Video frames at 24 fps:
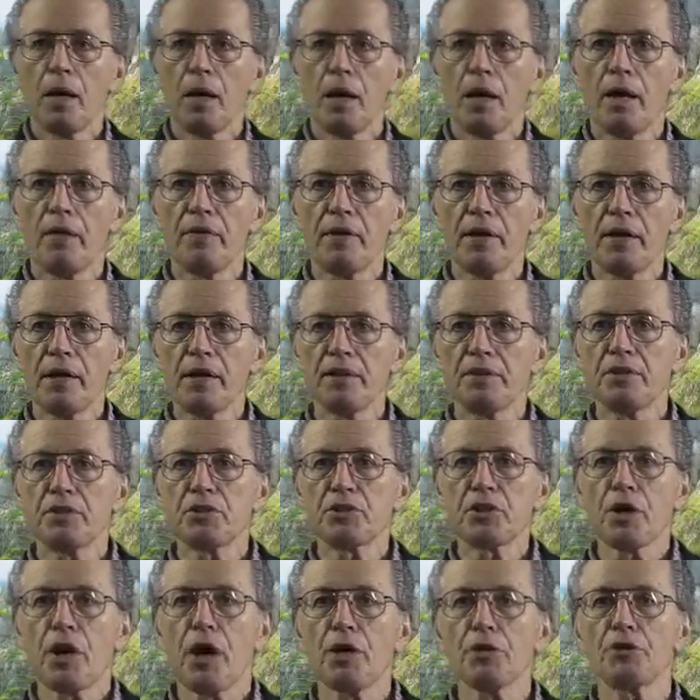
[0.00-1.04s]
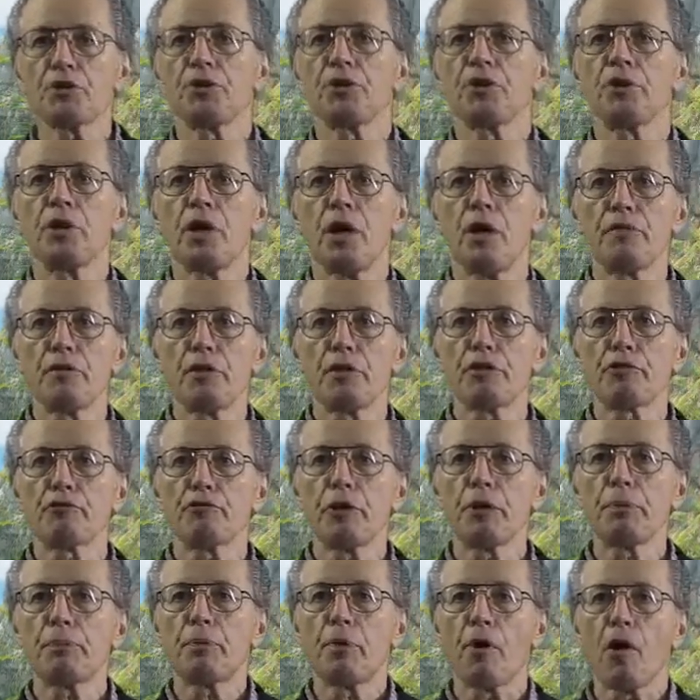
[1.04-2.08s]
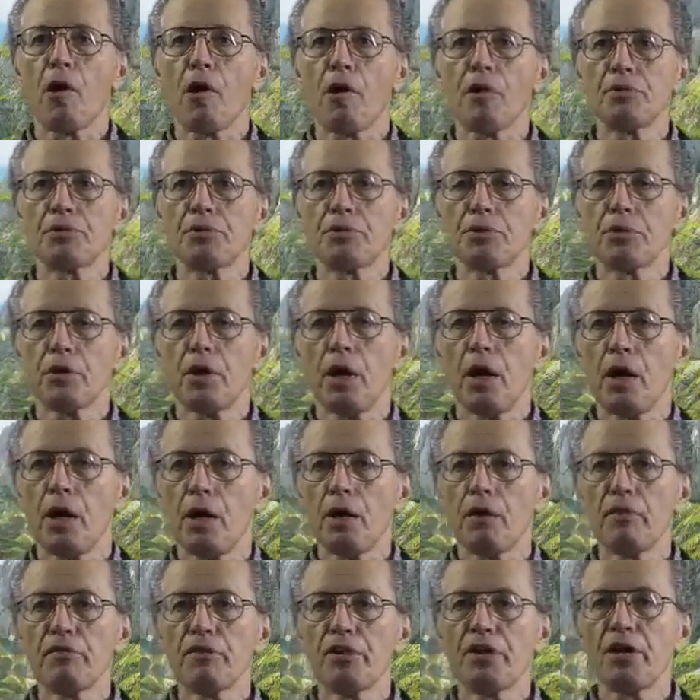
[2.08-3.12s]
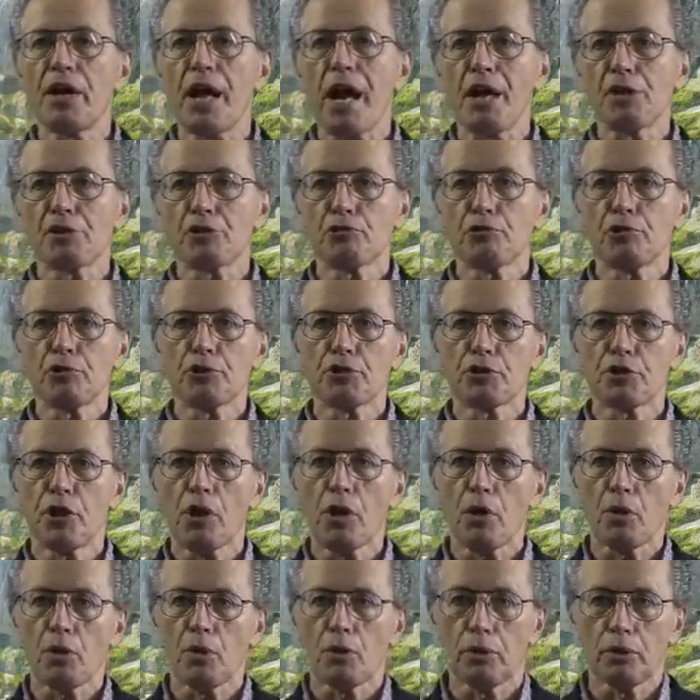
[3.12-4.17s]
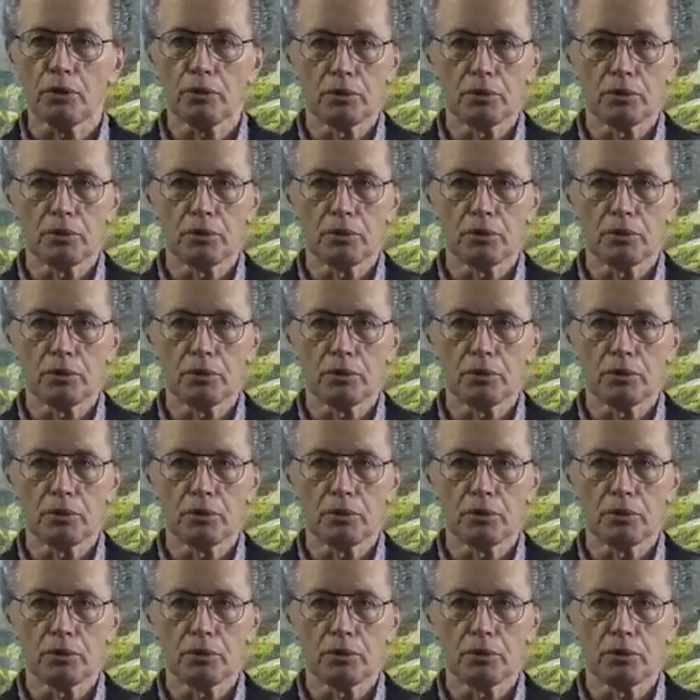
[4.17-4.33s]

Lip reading: and then a discussion of the three parts of the natural soul.